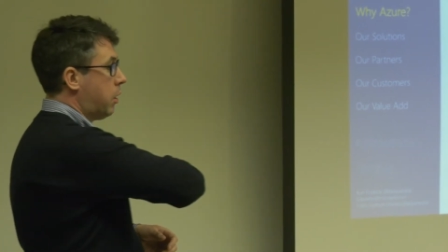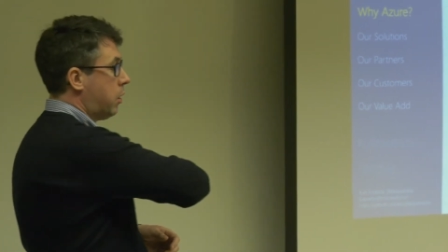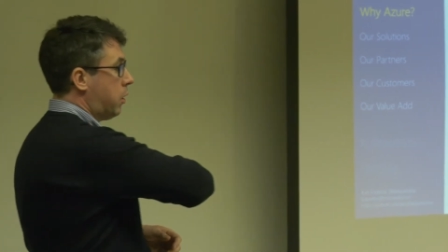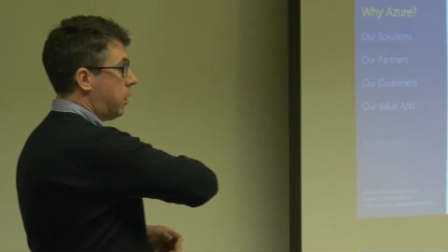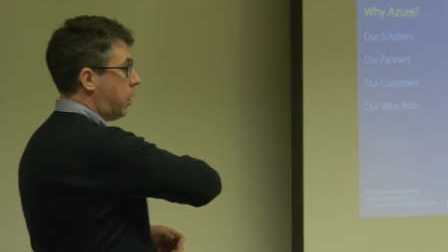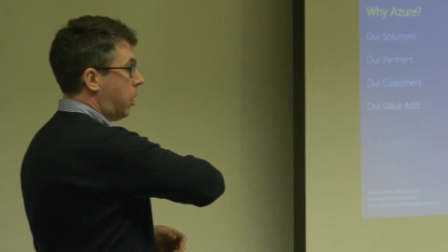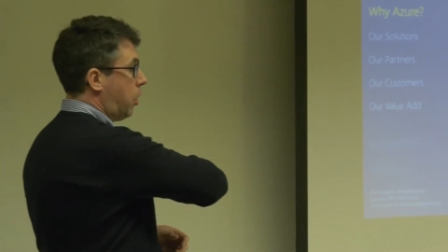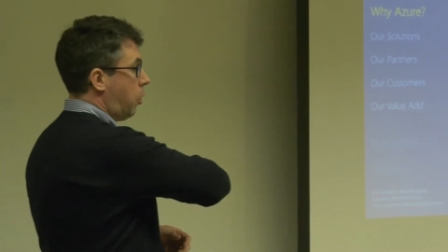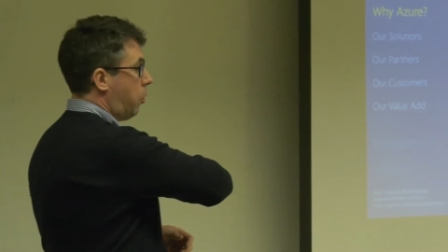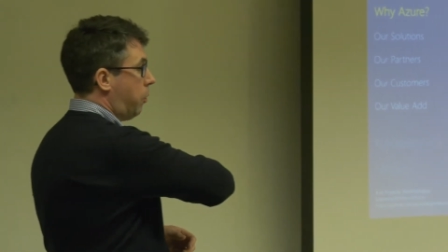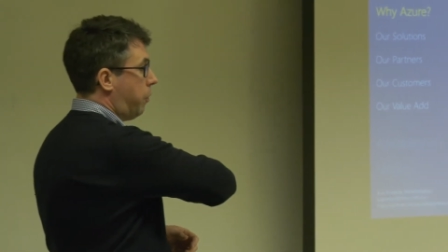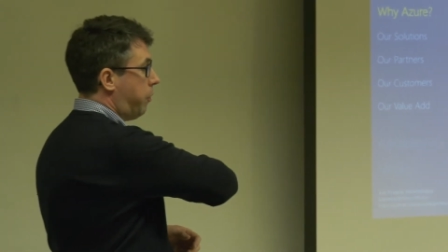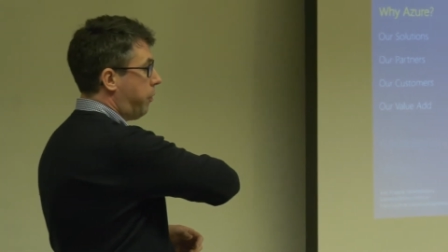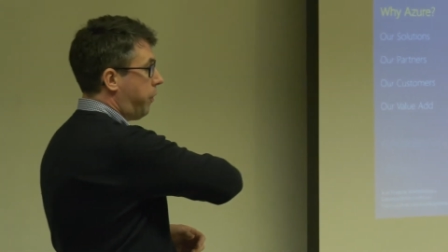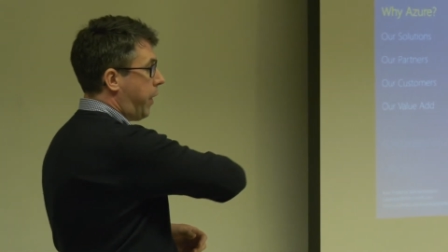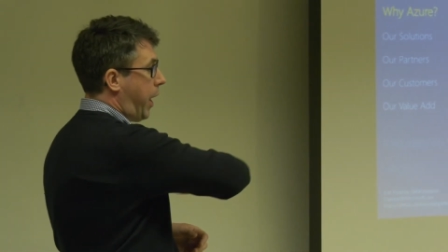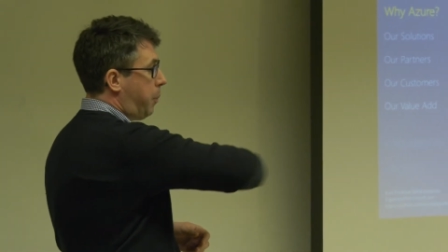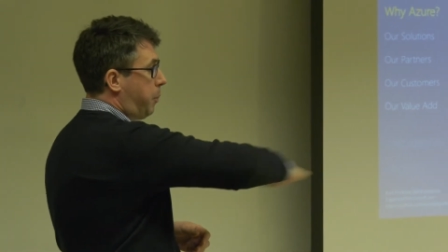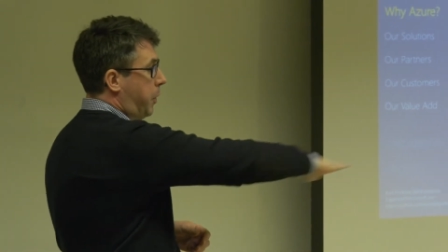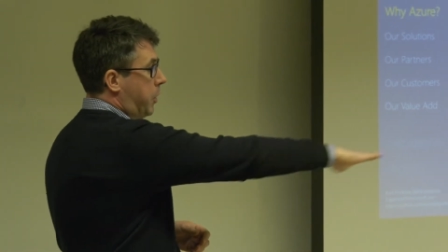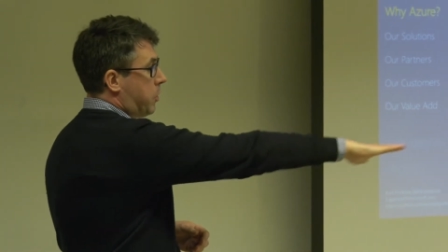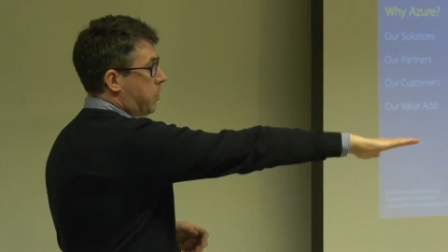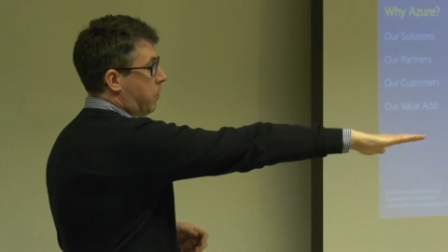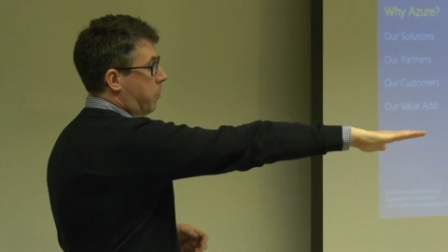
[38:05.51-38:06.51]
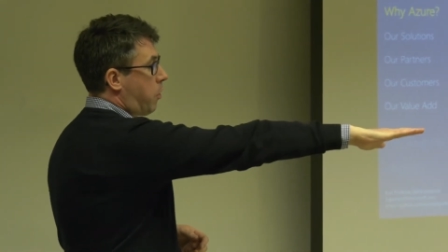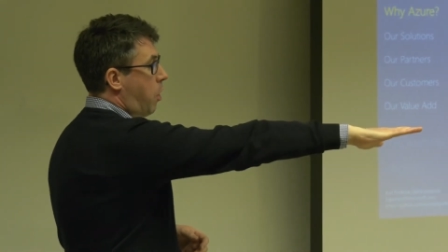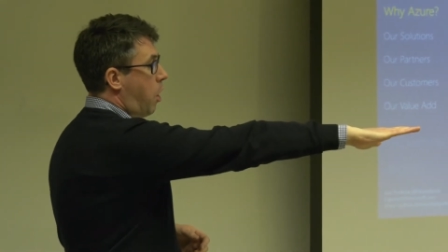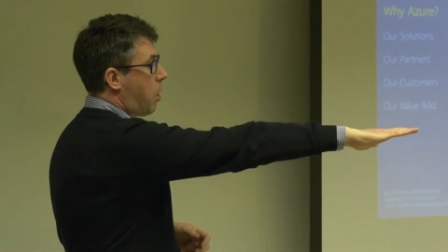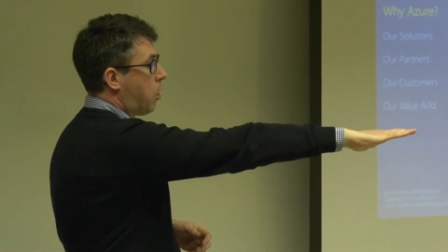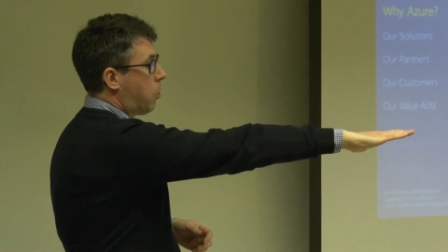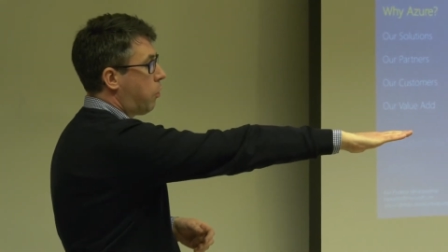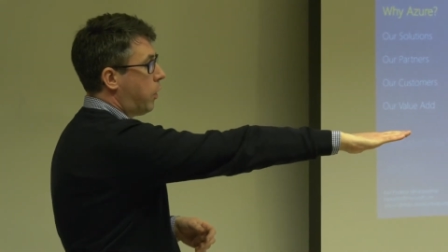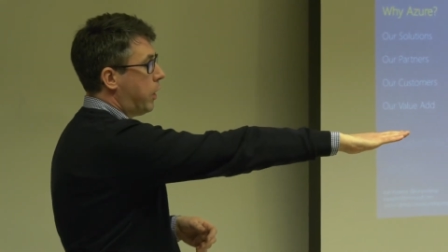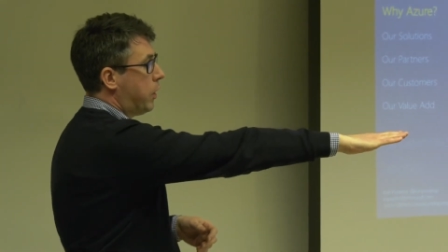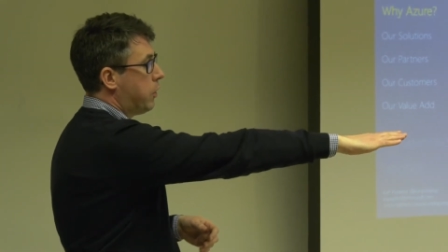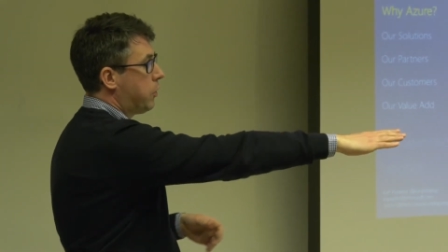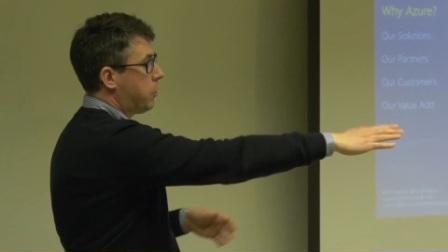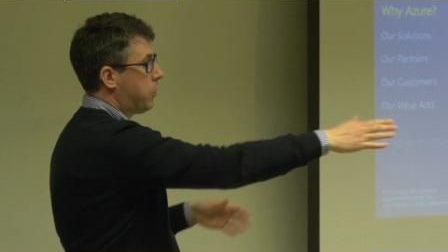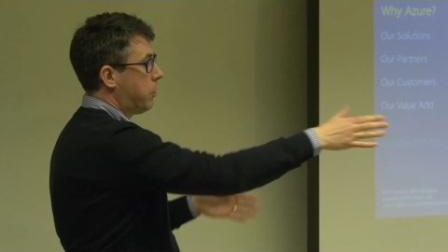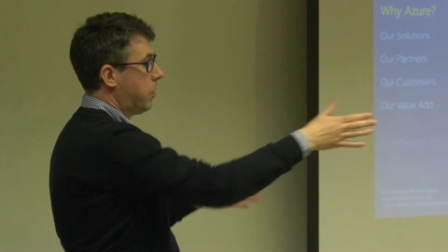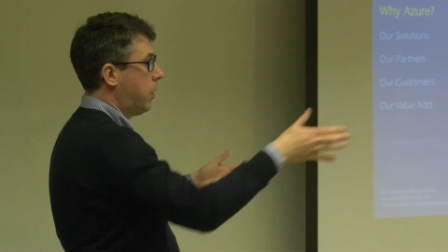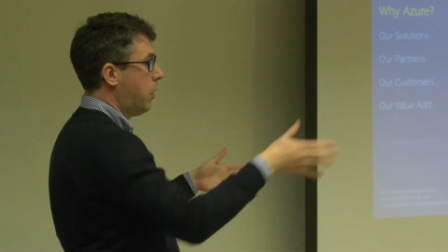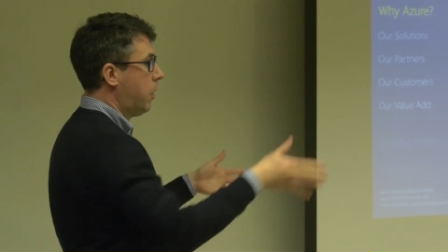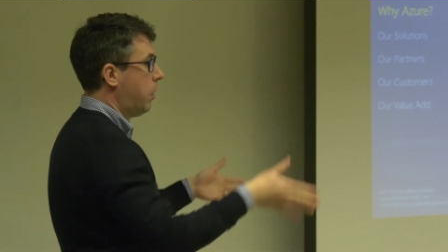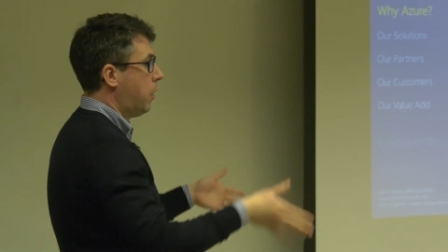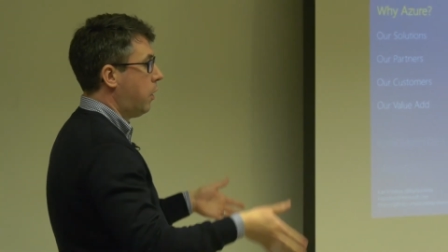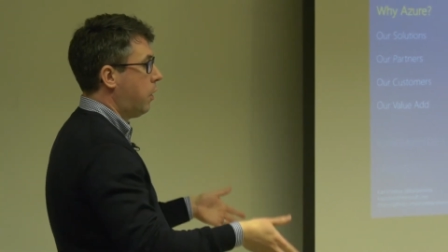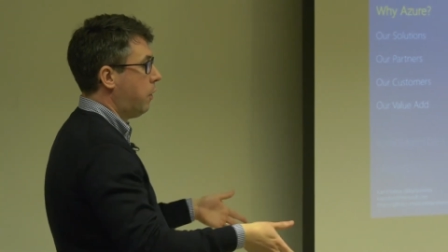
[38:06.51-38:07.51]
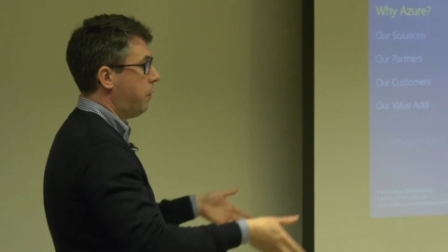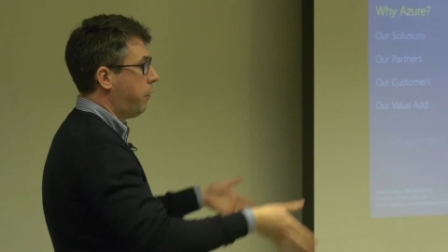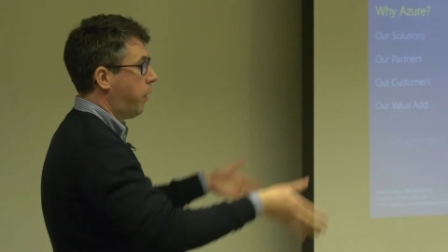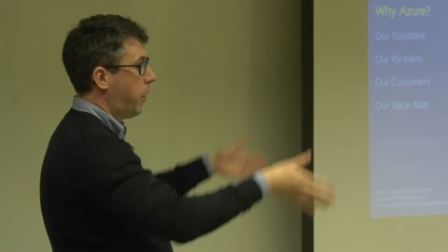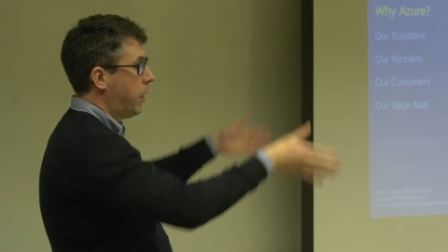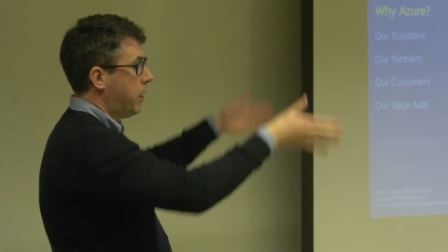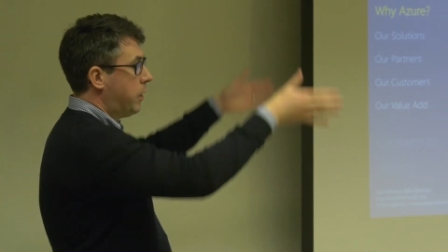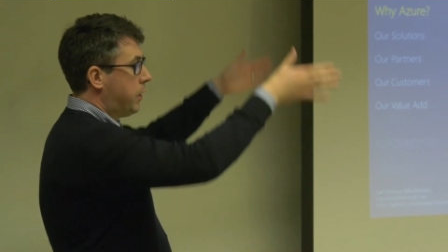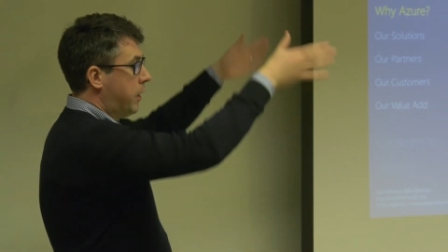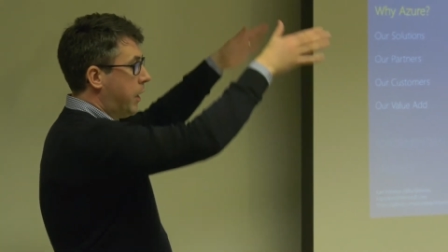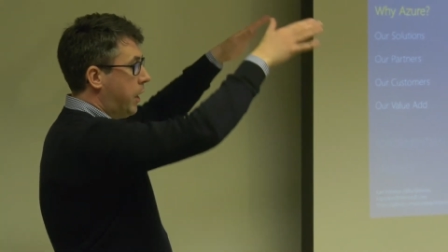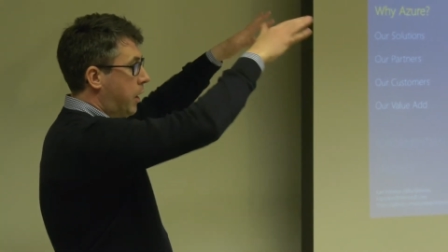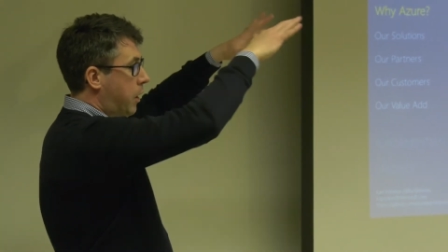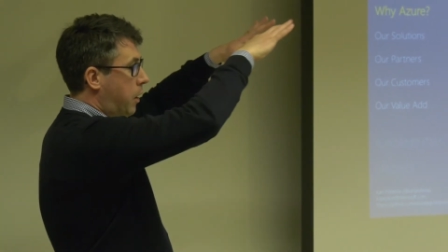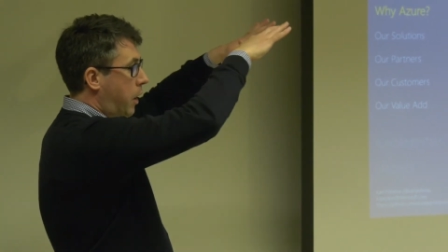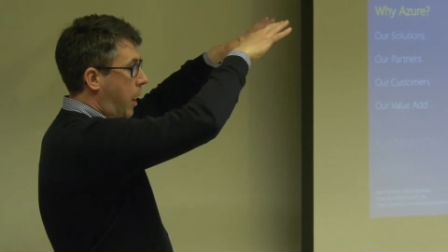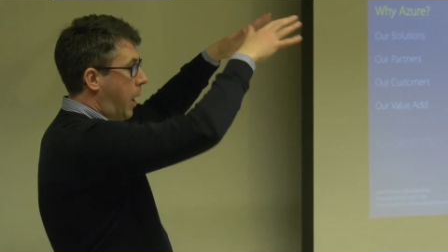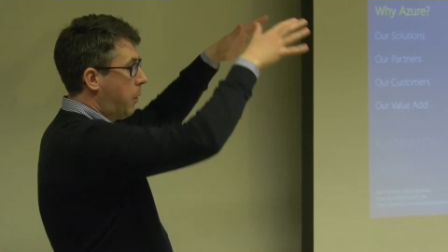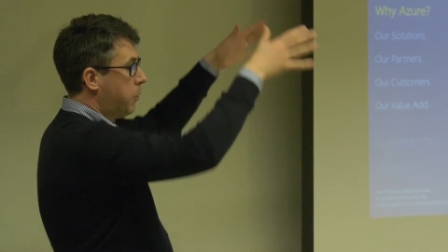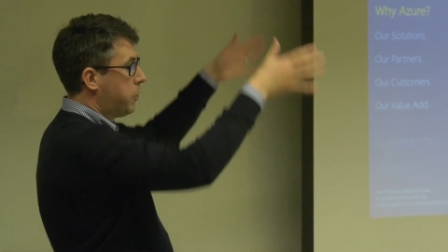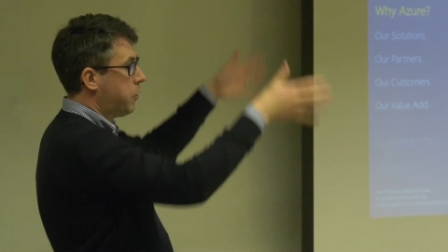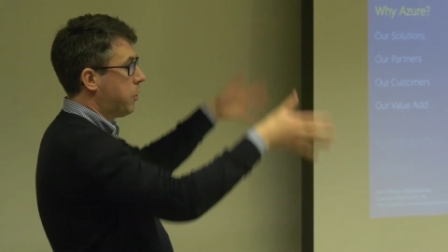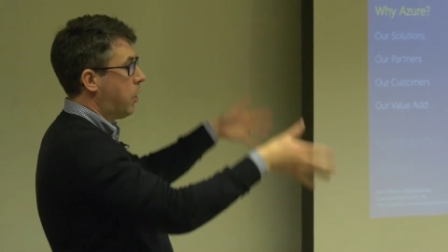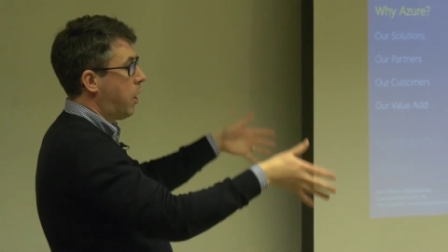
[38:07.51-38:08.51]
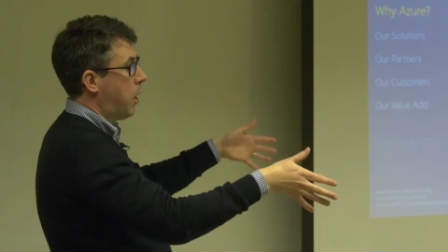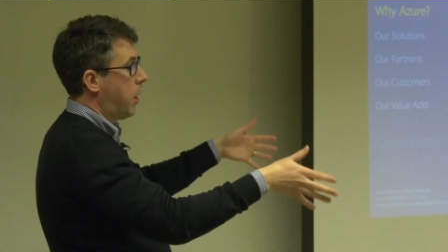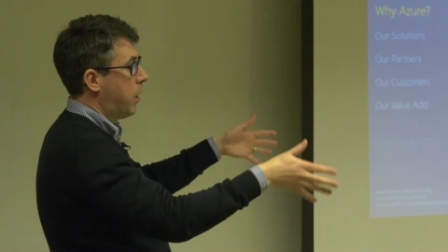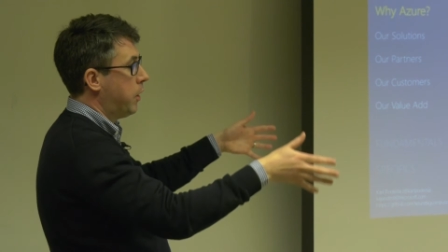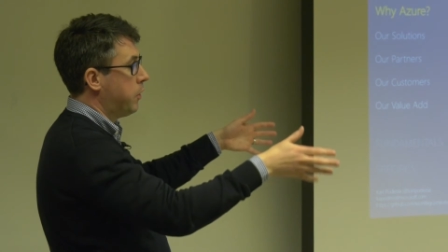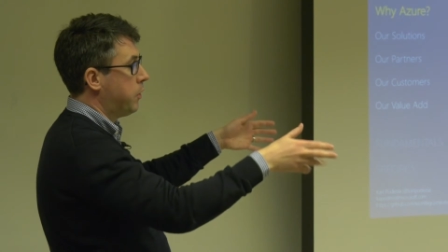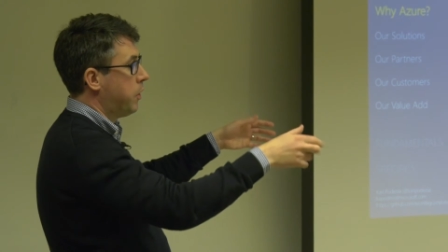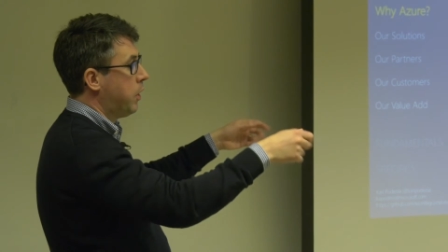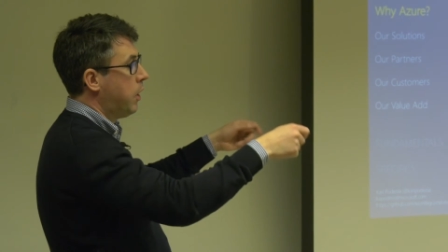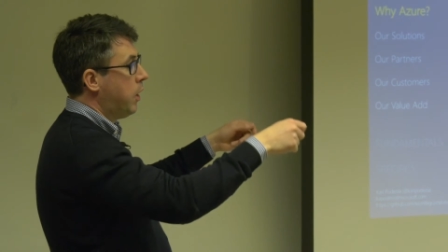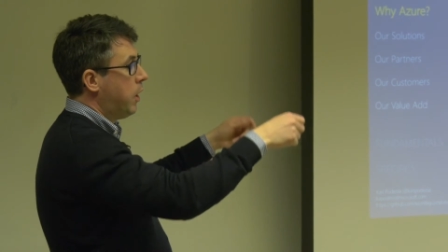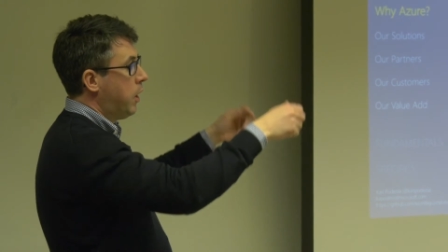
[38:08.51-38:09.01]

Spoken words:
you know, flat piece of concrete, very thin outside.